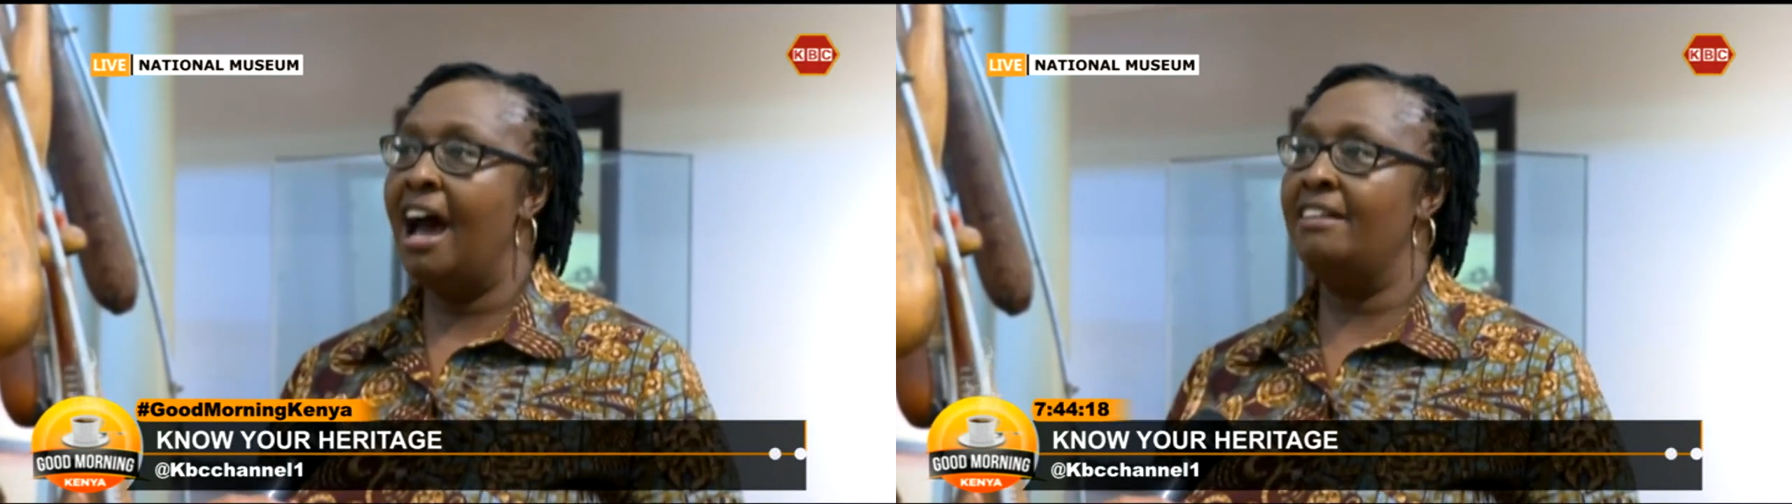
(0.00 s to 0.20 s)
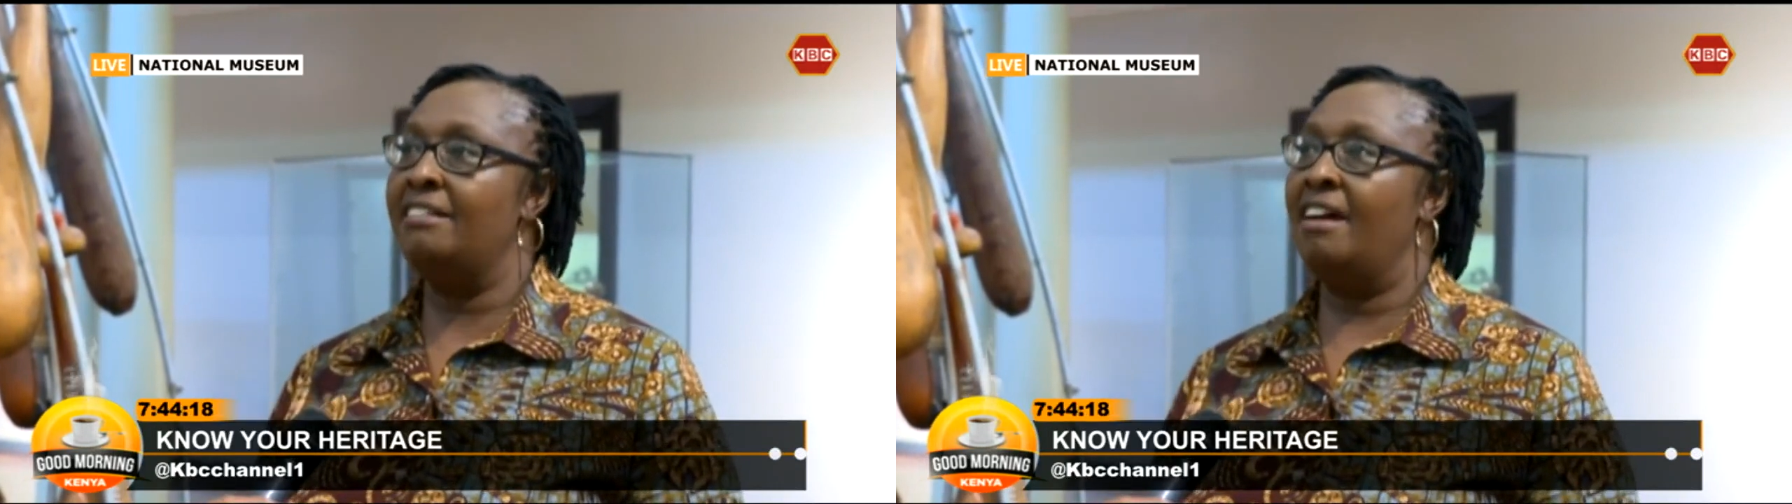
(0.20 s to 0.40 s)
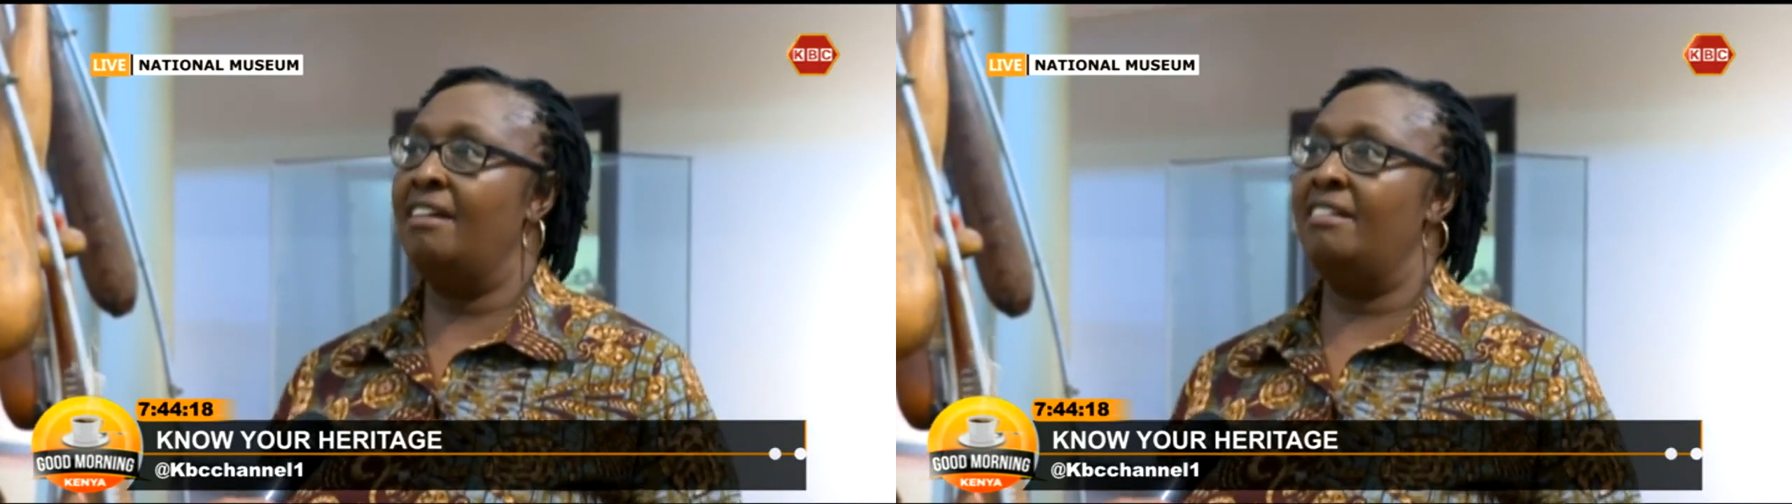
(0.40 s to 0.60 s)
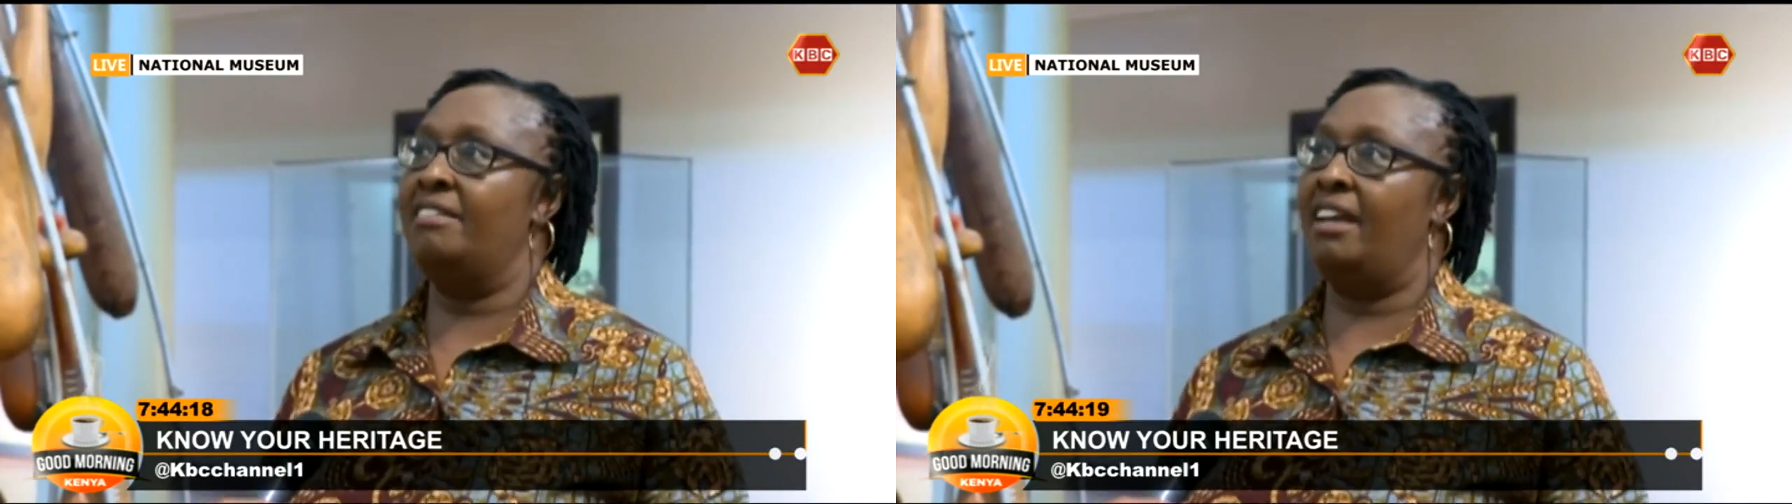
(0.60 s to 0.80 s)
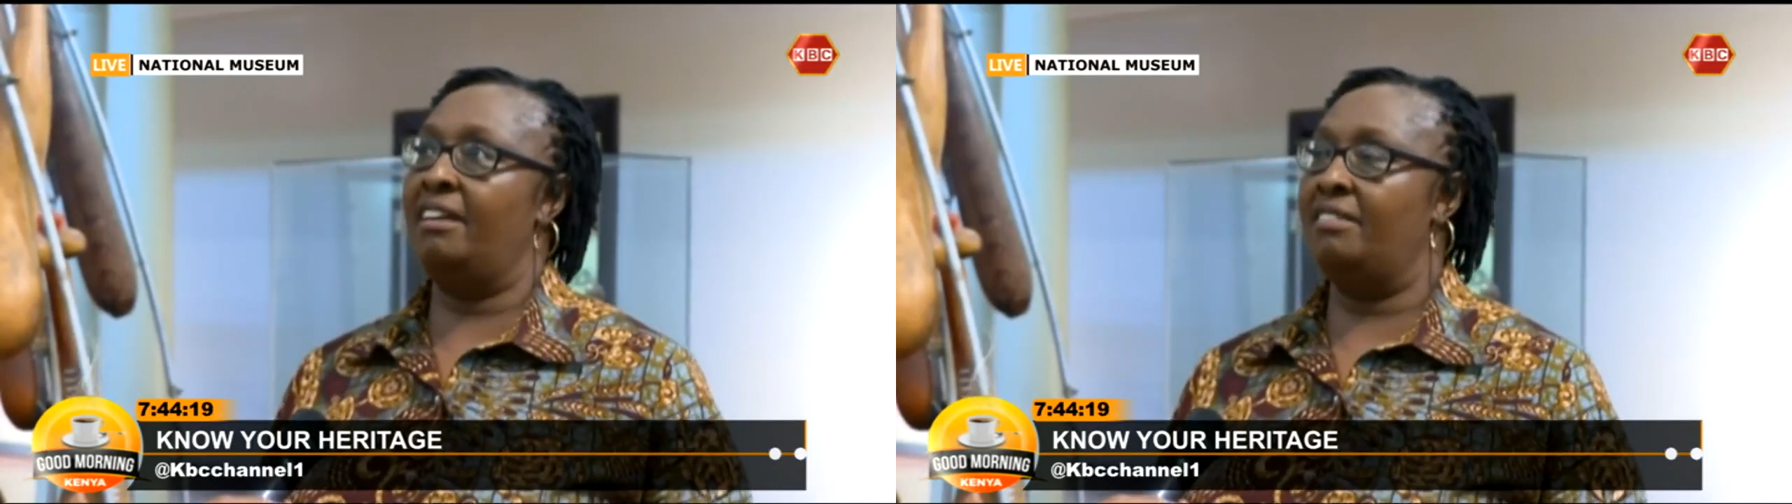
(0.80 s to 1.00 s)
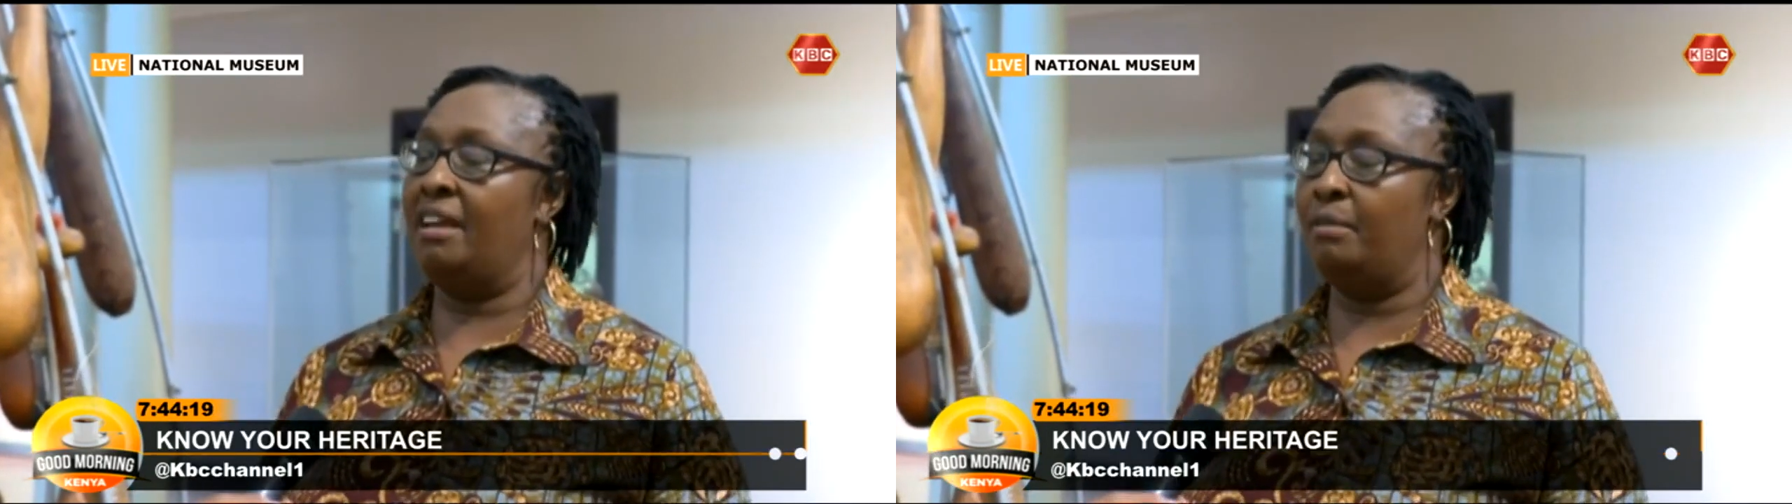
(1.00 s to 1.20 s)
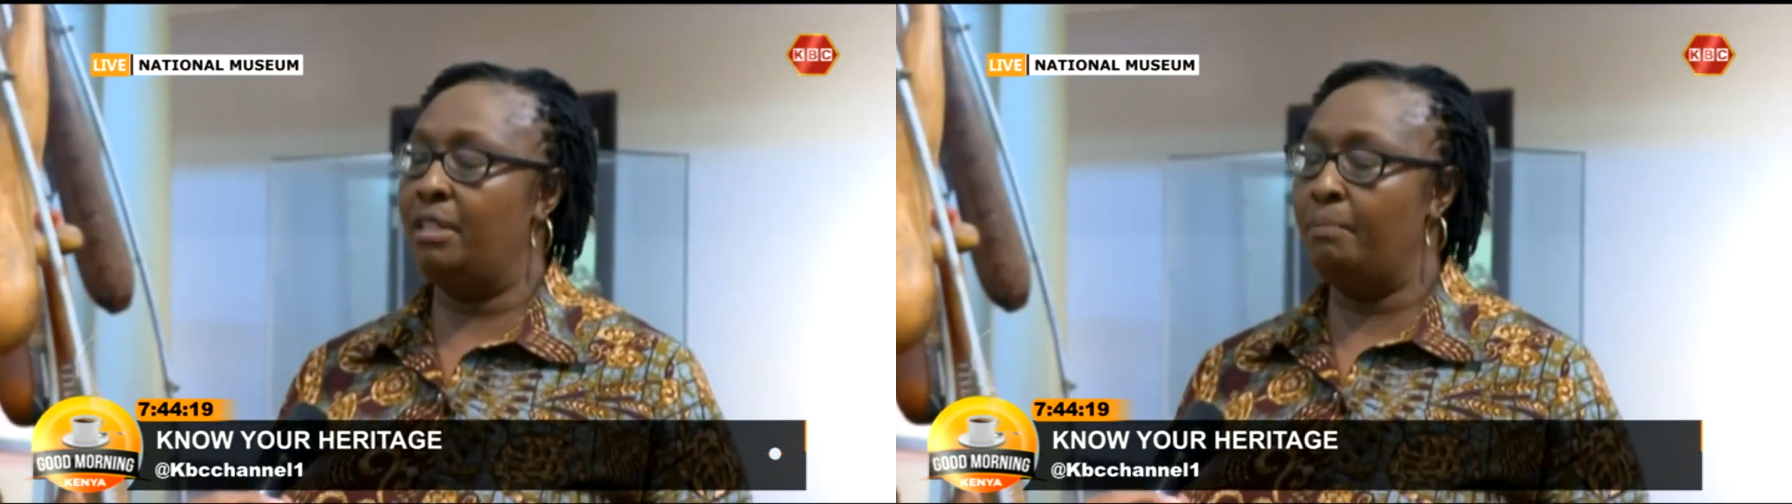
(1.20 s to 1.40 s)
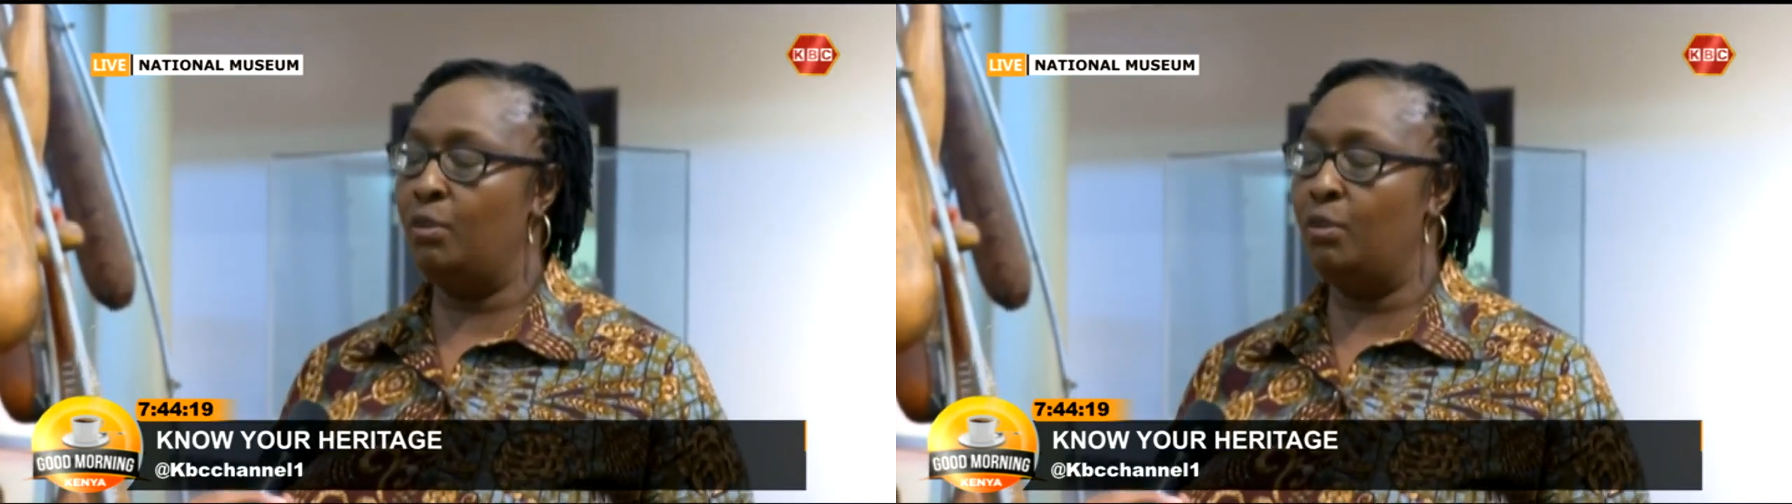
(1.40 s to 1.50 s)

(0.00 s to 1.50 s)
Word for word: And uh, the, the, the,